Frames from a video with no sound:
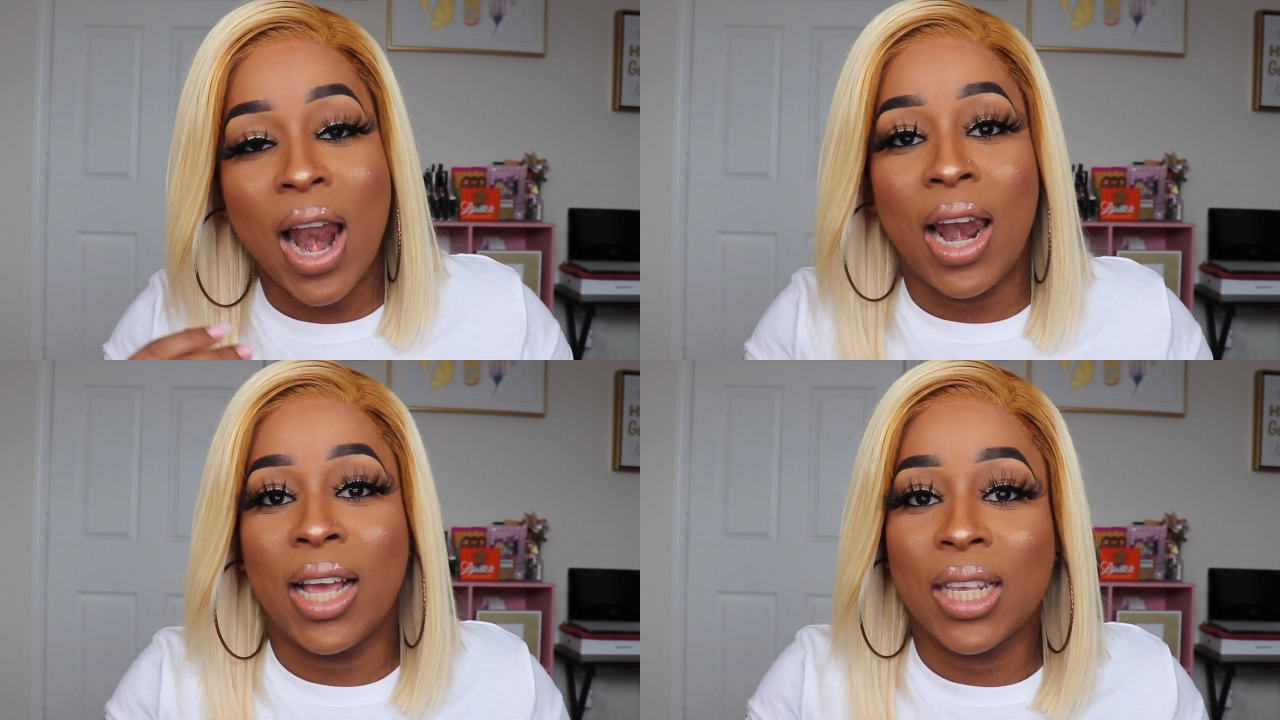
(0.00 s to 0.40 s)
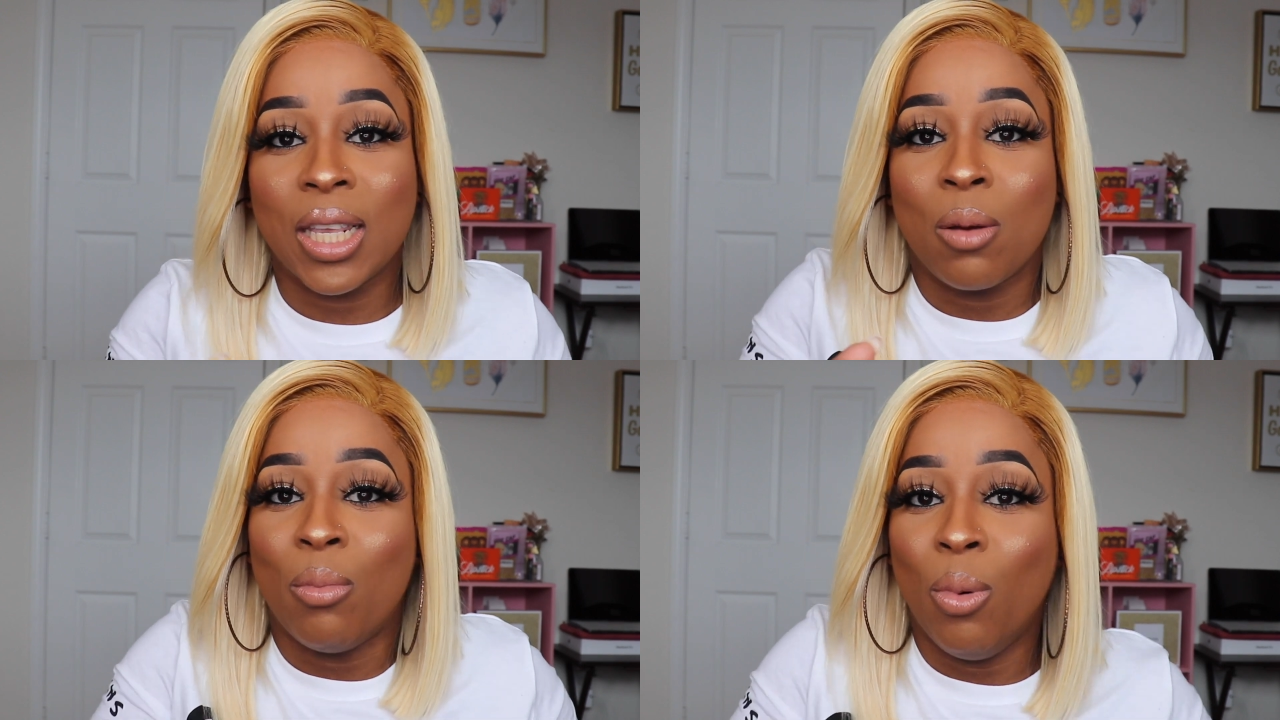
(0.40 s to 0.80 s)

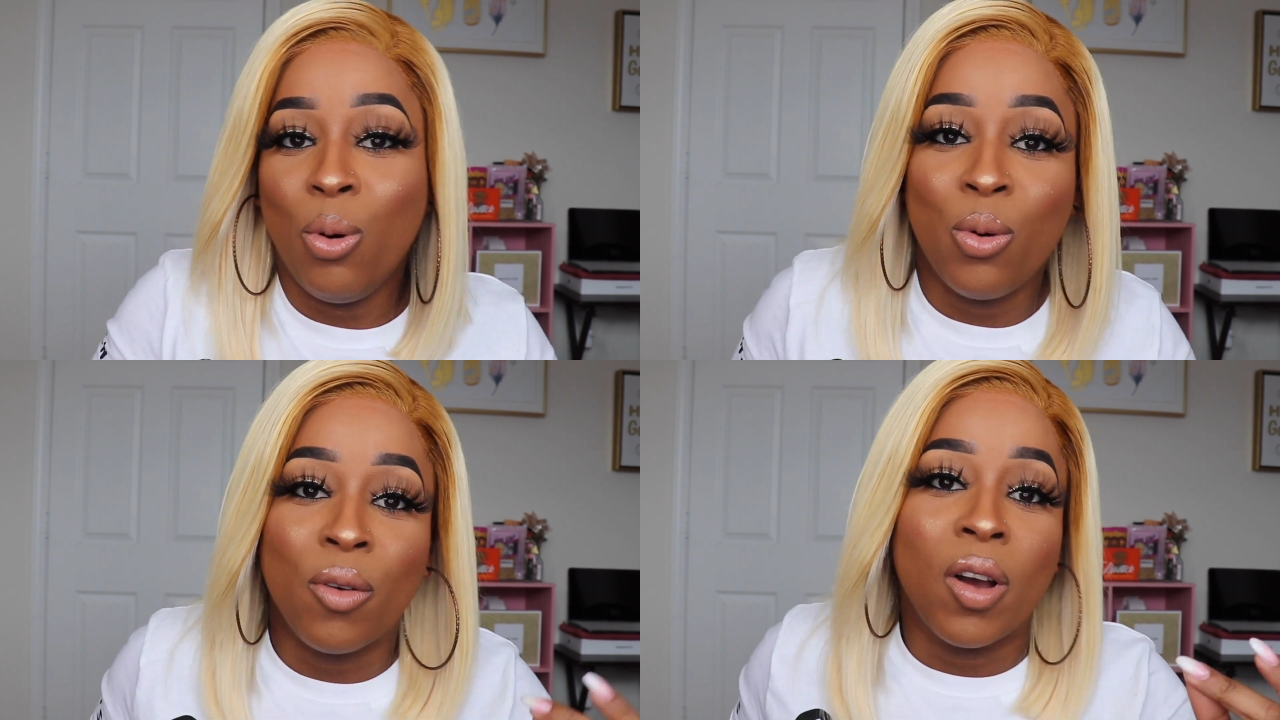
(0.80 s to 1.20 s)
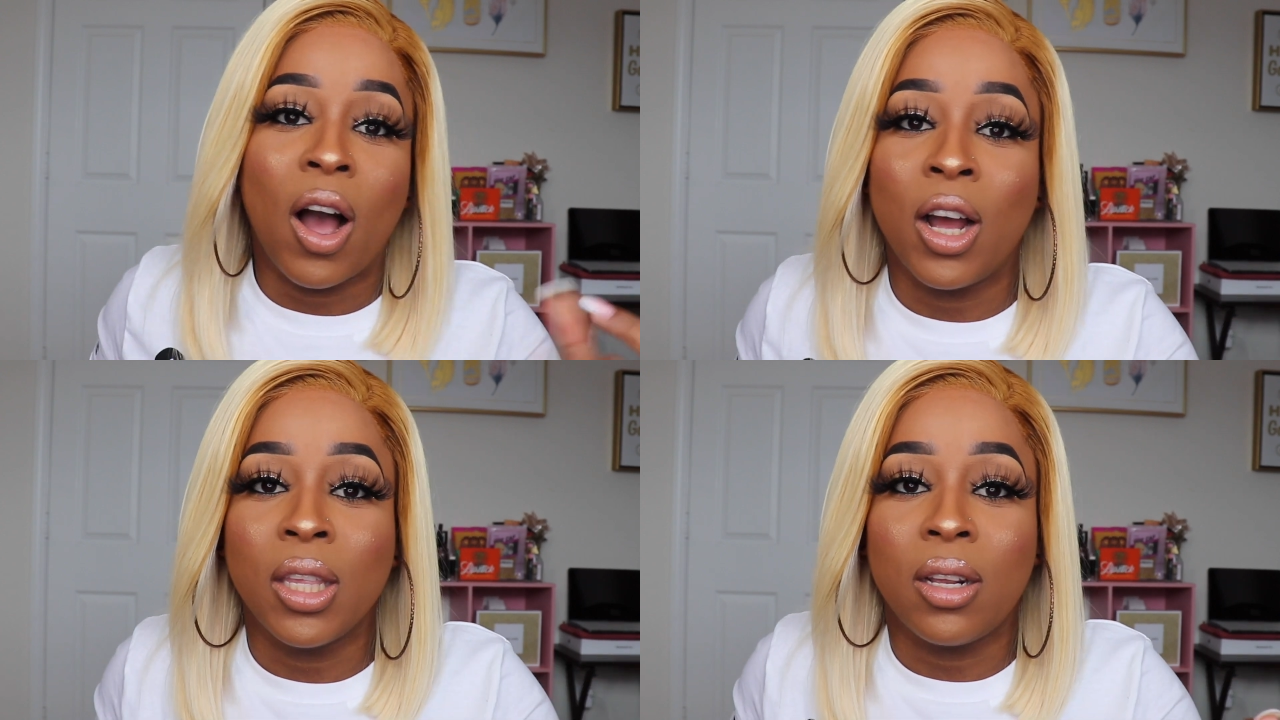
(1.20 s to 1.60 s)
let's move
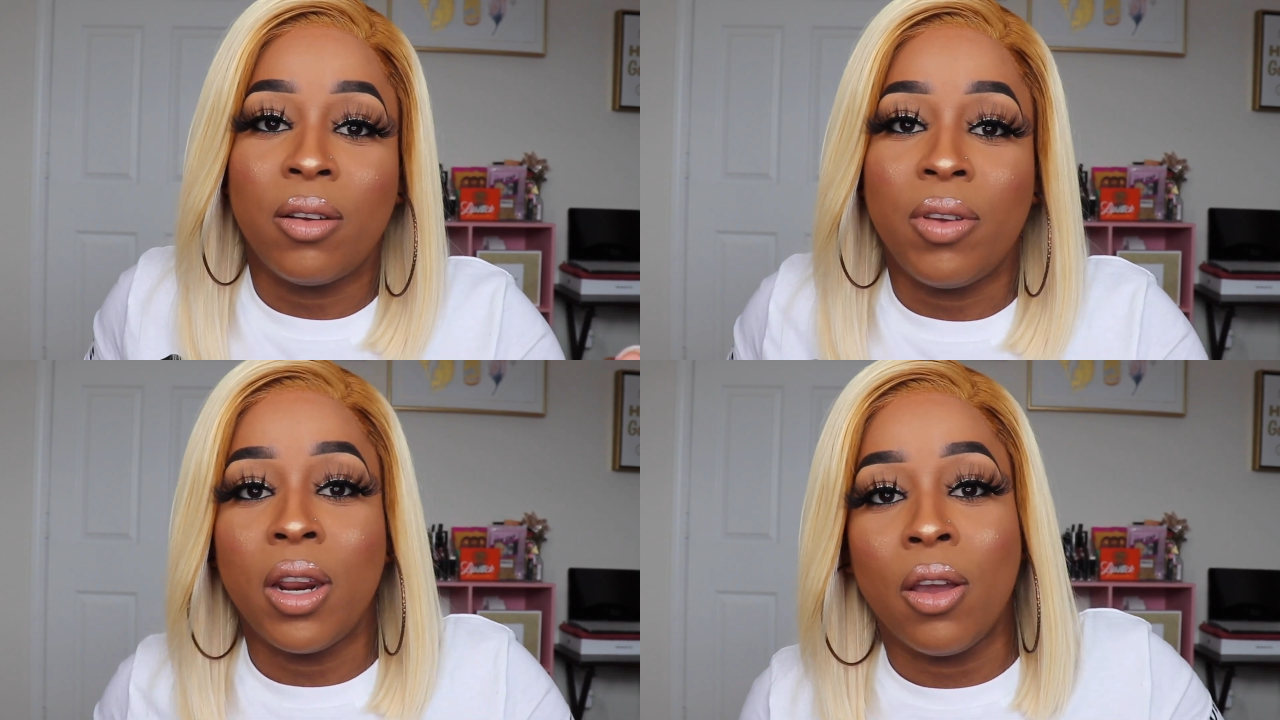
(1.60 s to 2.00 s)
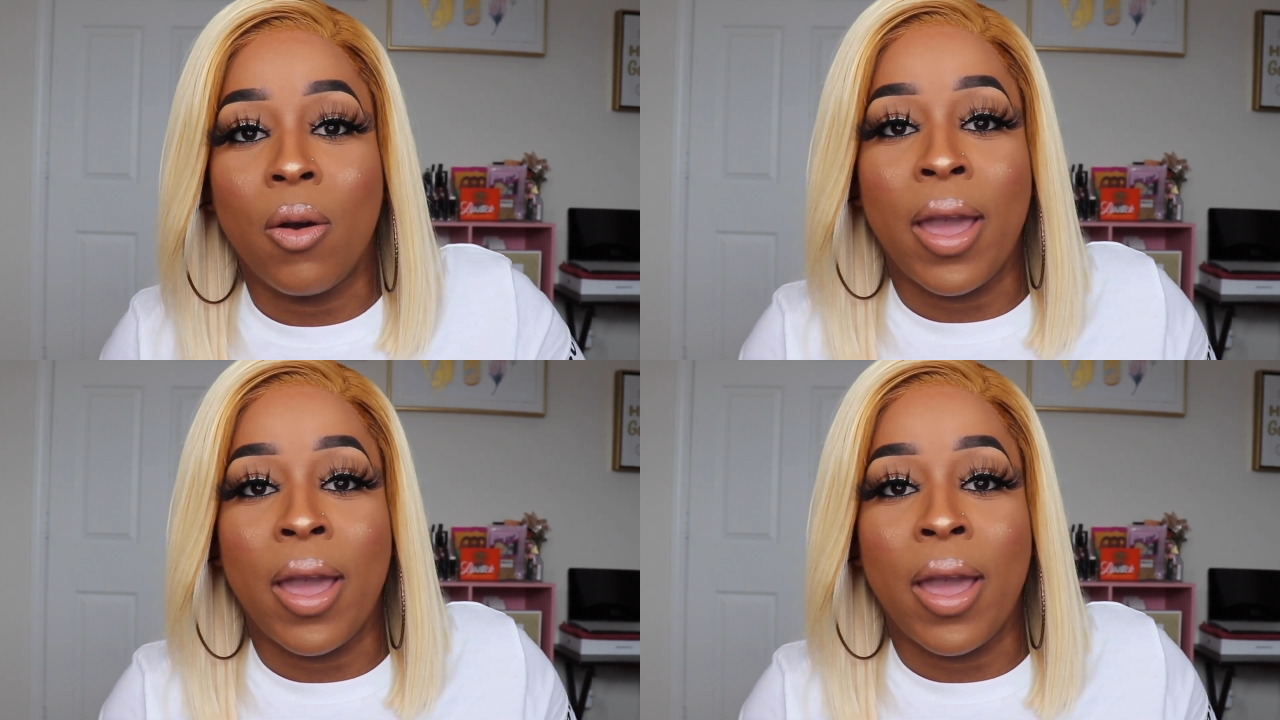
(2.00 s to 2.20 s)
on to the video.